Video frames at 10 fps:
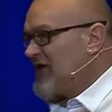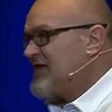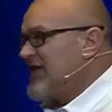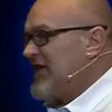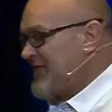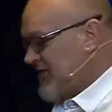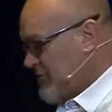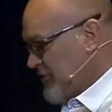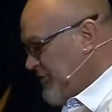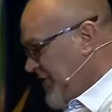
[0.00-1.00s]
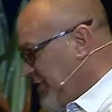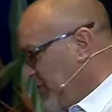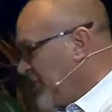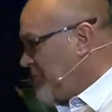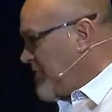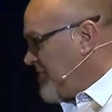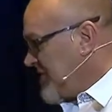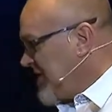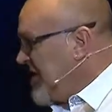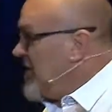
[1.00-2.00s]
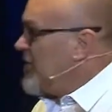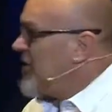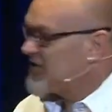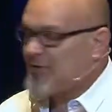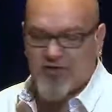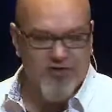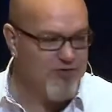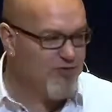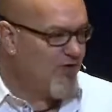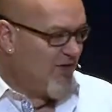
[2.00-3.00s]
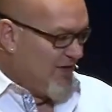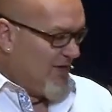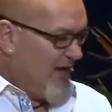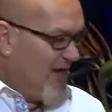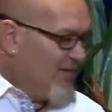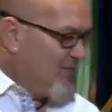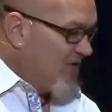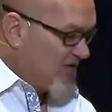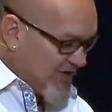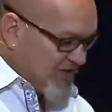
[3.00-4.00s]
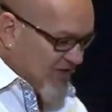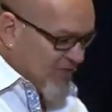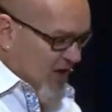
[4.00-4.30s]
staff, this will show you what the problem is. When I spoke I said to them,